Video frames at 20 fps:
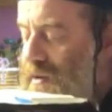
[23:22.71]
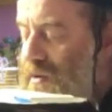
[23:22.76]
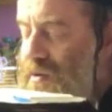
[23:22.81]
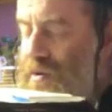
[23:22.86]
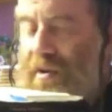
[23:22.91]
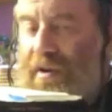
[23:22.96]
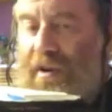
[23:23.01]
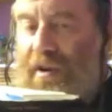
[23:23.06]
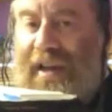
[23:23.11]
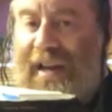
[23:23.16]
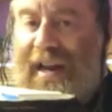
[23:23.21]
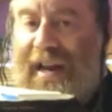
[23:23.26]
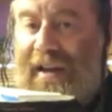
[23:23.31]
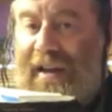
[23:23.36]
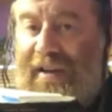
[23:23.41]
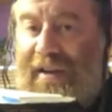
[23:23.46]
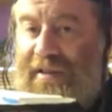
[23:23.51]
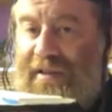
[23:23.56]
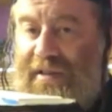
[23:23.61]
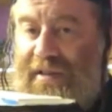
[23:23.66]
Or
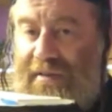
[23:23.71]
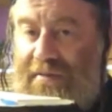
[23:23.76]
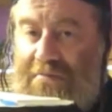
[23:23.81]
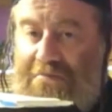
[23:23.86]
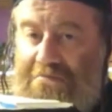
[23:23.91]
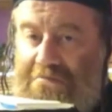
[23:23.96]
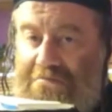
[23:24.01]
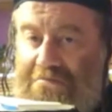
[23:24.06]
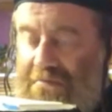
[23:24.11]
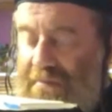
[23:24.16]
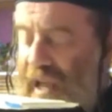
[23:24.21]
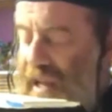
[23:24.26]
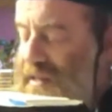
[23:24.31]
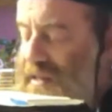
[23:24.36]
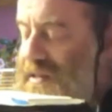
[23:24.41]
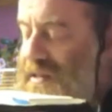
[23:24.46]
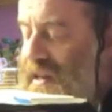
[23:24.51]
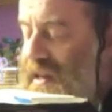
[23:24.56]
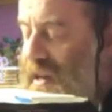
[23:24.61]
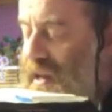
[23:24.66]
crackers.
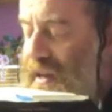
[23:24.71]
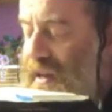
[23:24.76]
That's